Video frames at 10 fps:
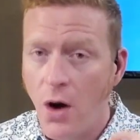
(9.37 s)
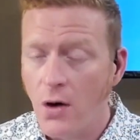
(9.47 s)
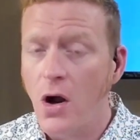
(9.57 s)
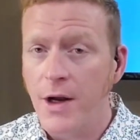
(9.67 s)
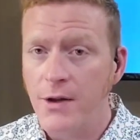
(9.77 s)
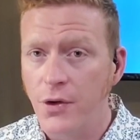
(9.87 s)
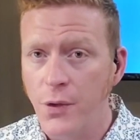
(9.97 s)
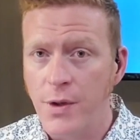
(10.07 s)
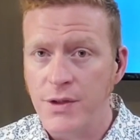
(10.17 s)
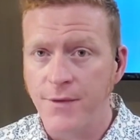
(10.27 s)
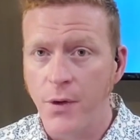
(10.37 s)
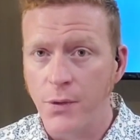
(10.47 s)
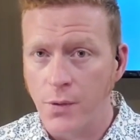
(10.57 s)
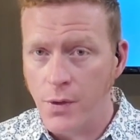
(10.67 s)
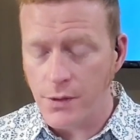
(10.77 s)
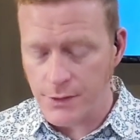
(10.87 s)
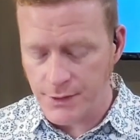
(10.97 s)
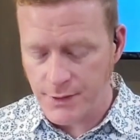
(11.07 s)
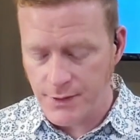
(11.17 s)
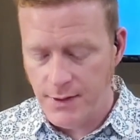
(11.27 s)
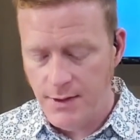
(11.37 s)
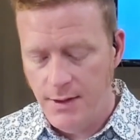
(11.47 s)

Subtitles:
are on Illinois' voter rolls.